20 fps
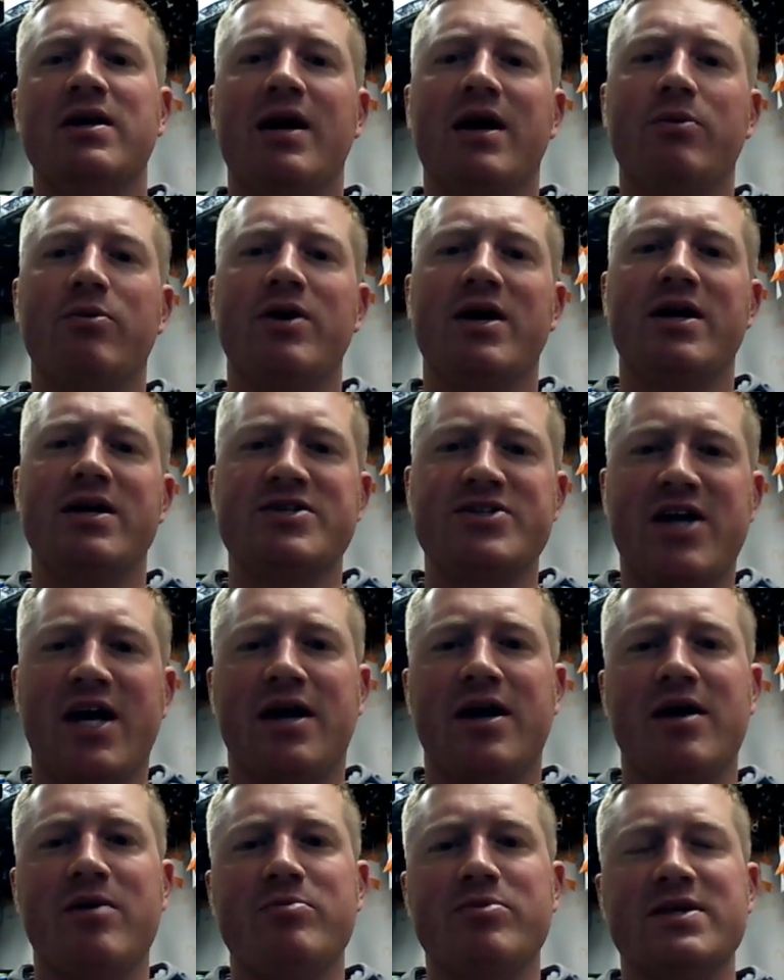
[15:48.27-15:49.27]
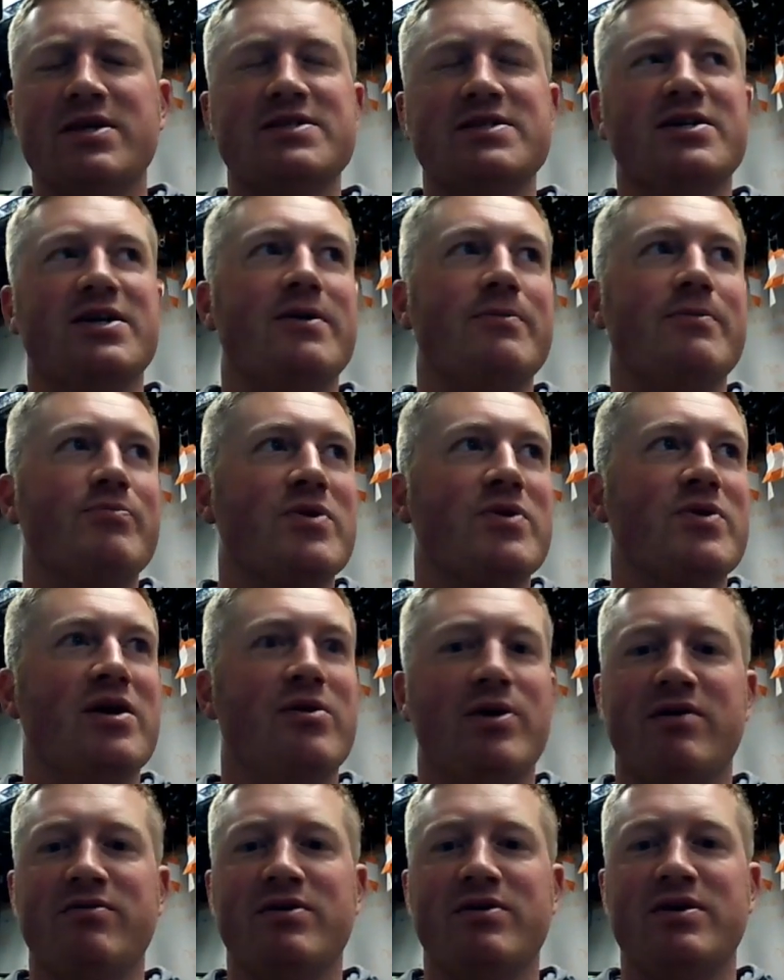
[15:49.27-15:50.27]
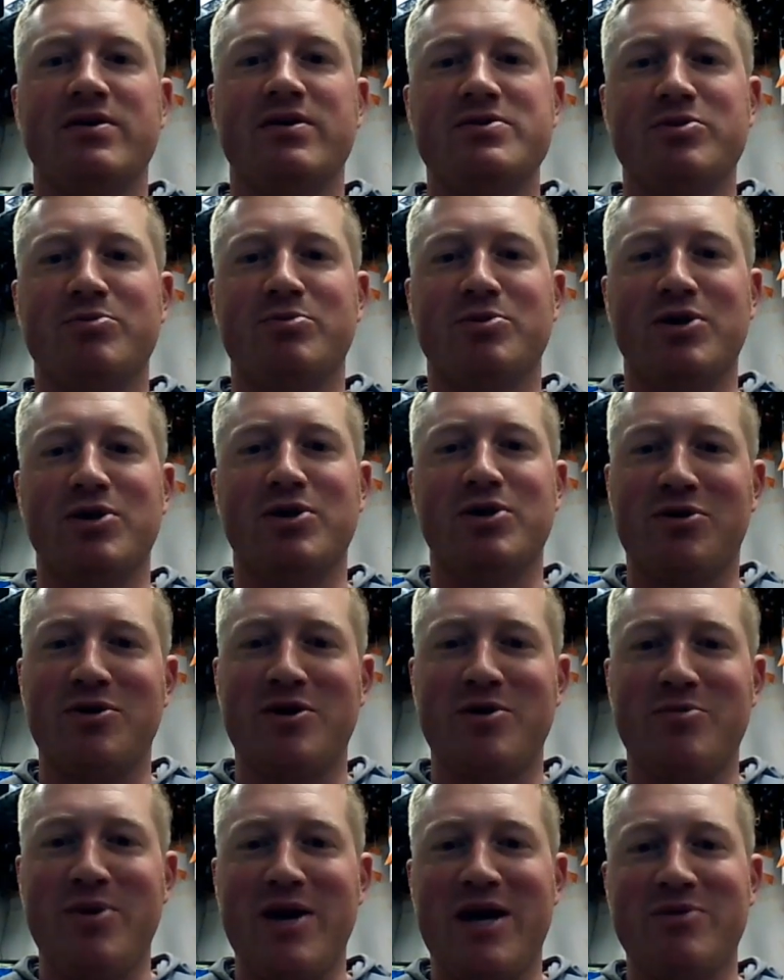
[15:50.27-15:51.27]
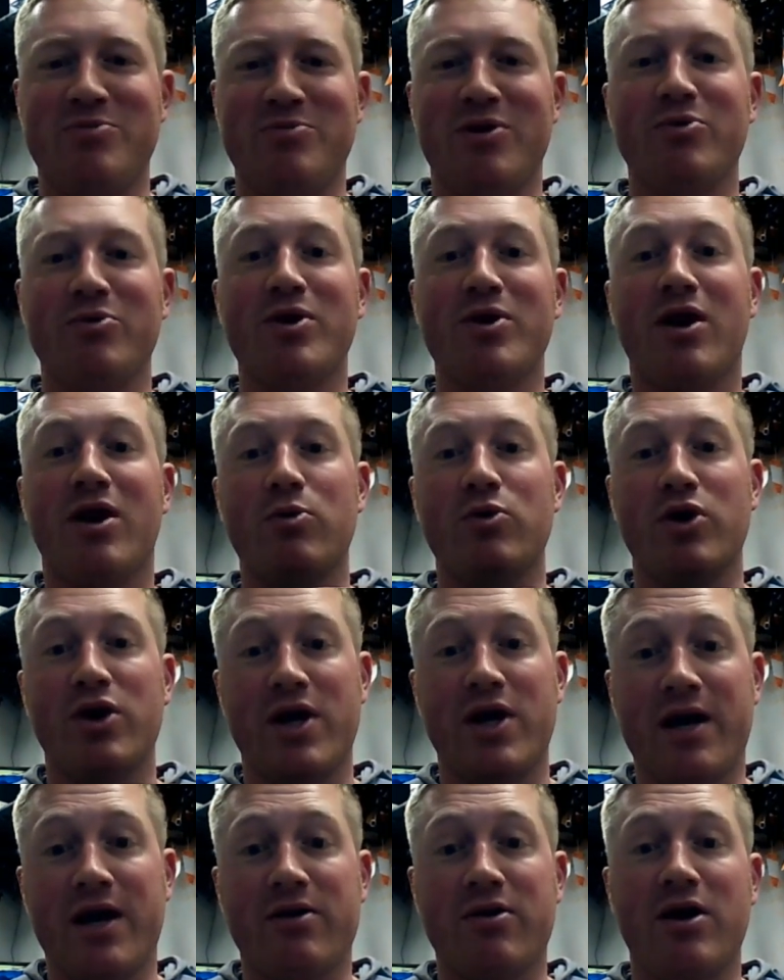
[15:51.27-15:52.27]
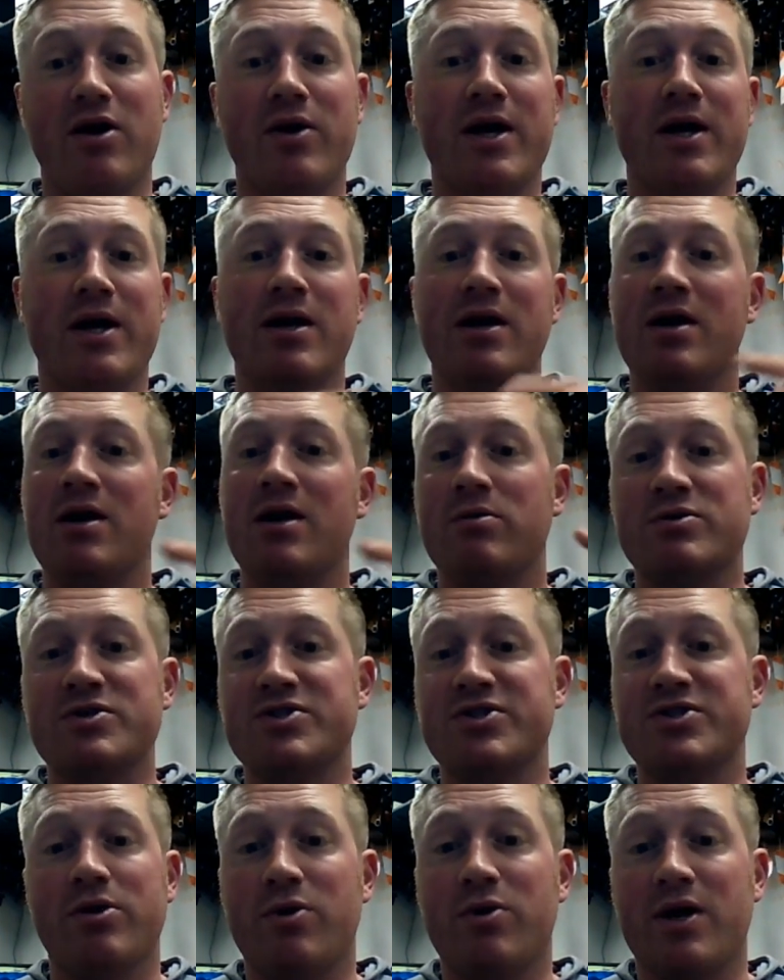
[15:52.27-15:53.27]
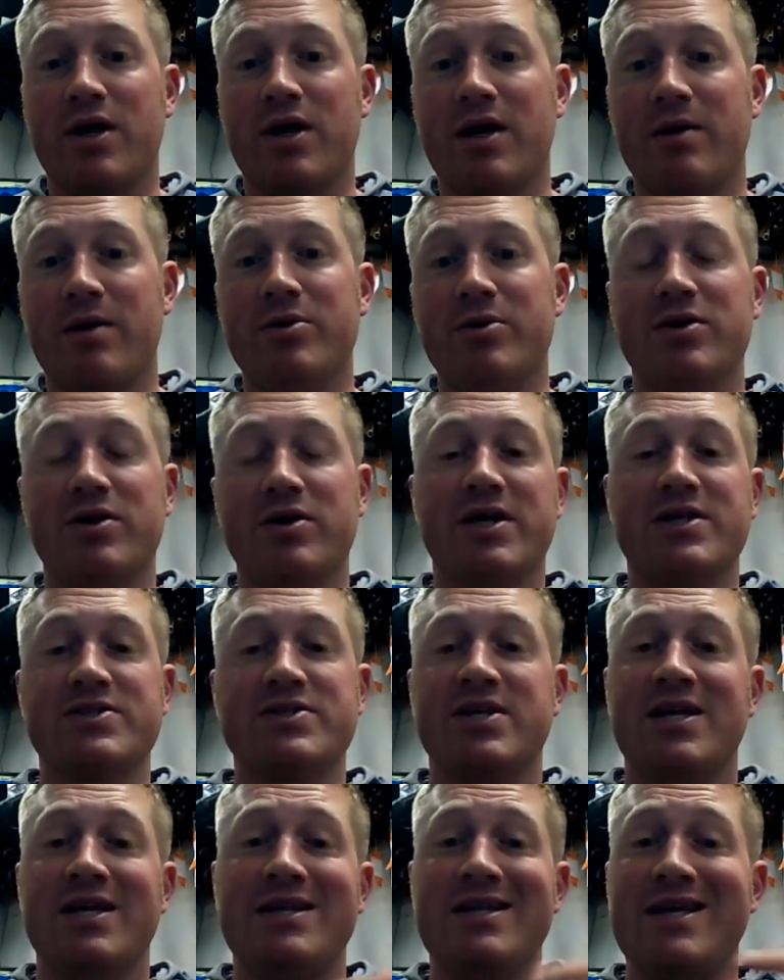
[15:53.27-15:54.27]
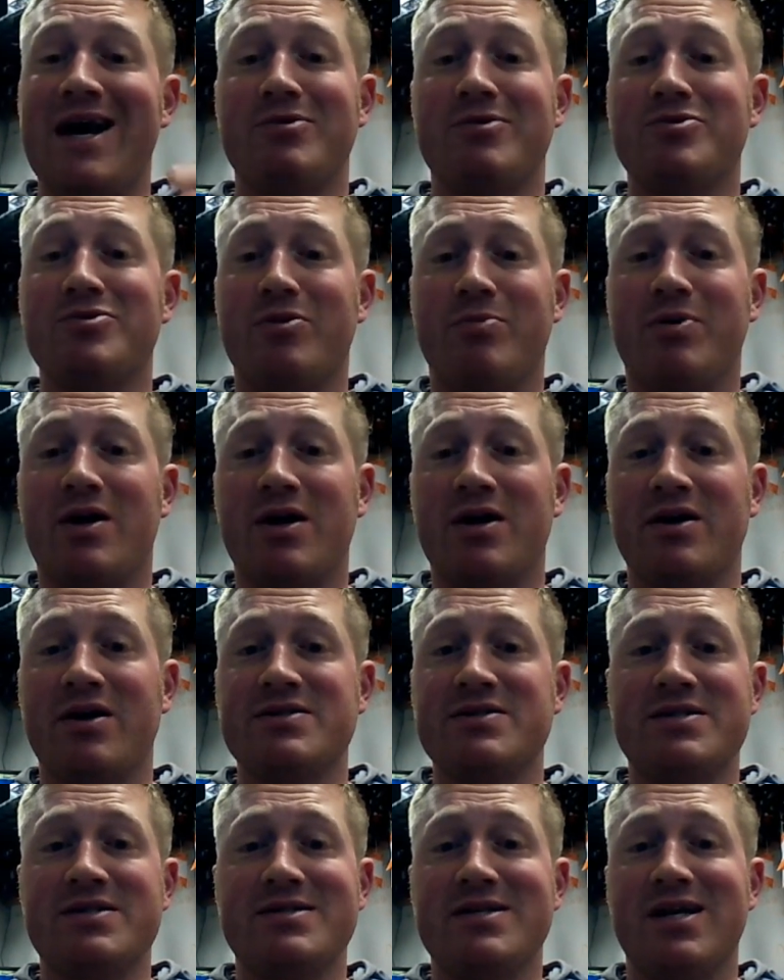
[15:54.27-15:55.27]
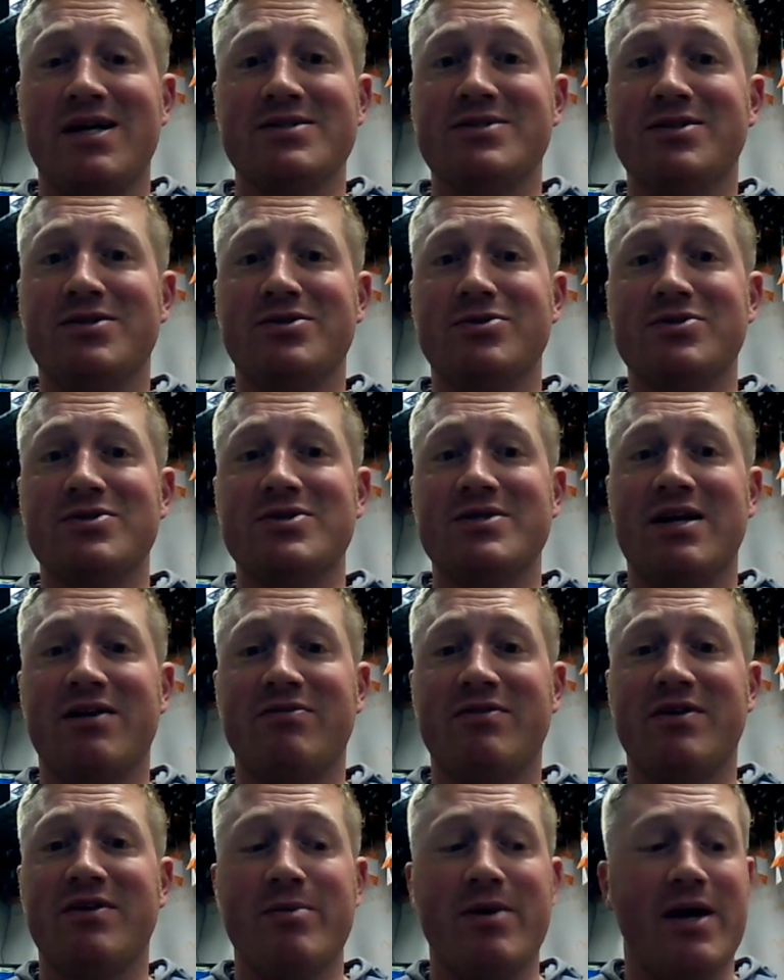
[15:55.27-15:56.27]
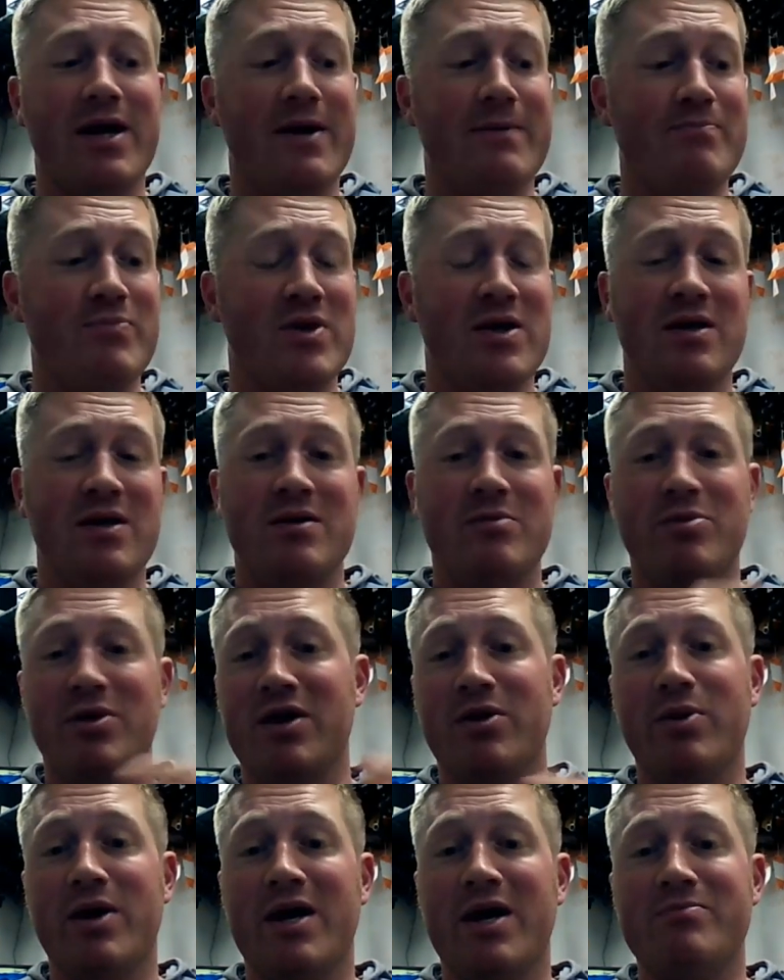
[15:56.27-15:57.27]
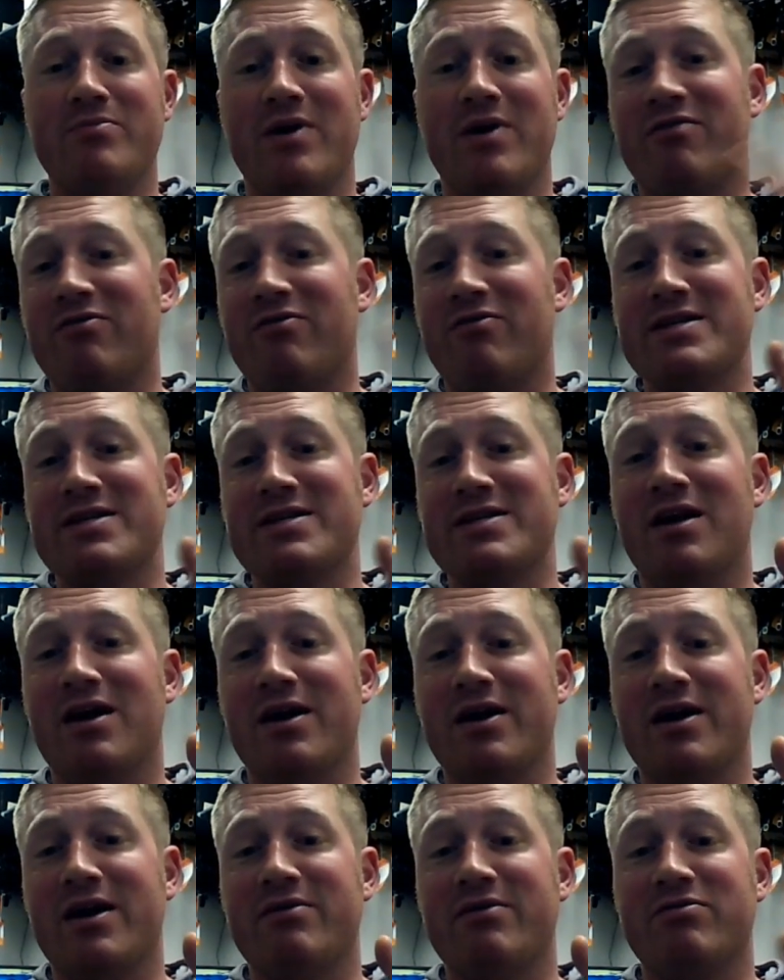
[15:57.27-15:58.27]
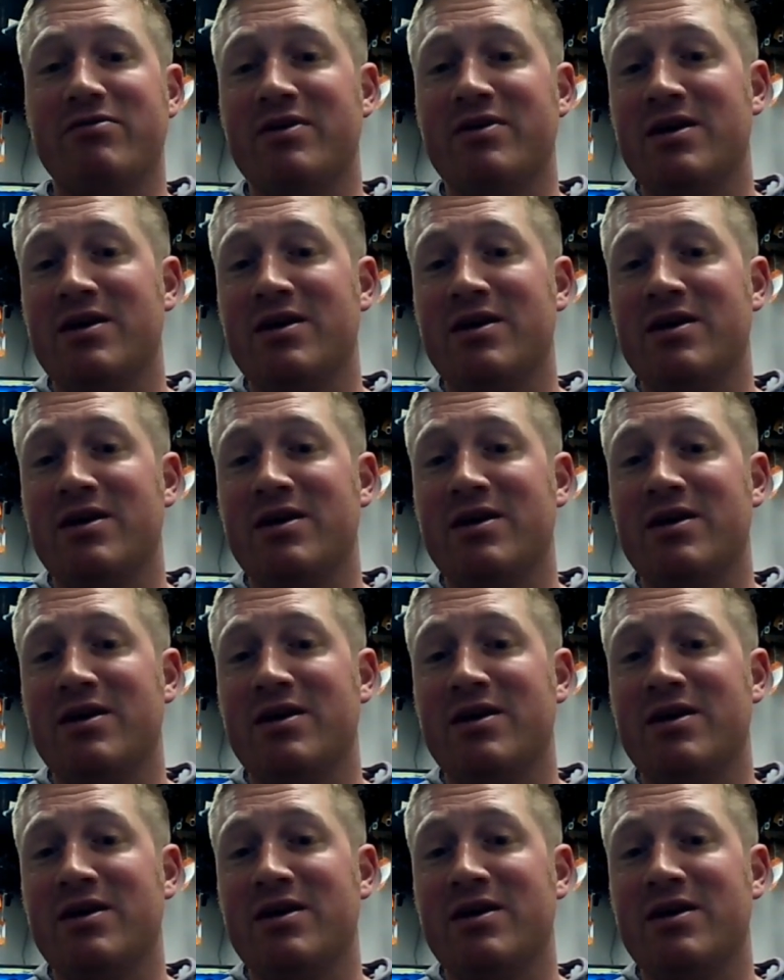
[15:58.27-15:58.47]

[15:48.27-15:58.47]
We're not a giant company, so we don't have a super long career path, but we are looking at growing. We're still working on buildings. The outdoor park, you're going to see tons of cool stuff coming up. But anyway, I've ranted long enough.